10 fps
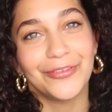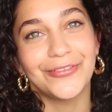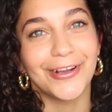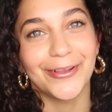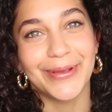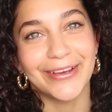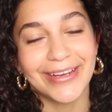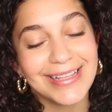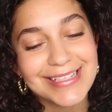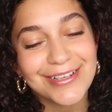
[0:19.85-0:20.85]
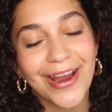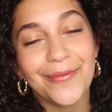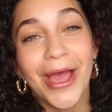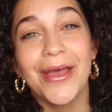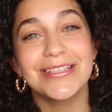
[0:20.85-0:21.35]
If you follow me on
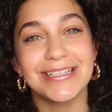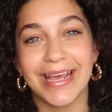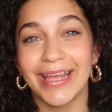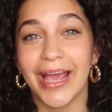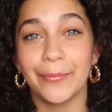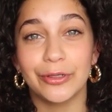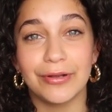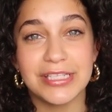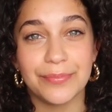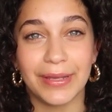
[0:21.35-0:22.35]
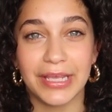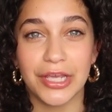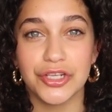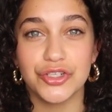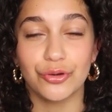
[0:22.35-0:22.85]
Instagram, today I'm going to
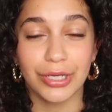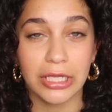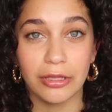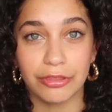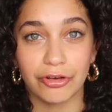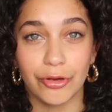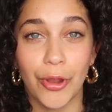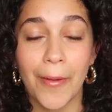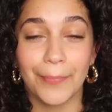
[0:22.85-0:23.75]
be talking you through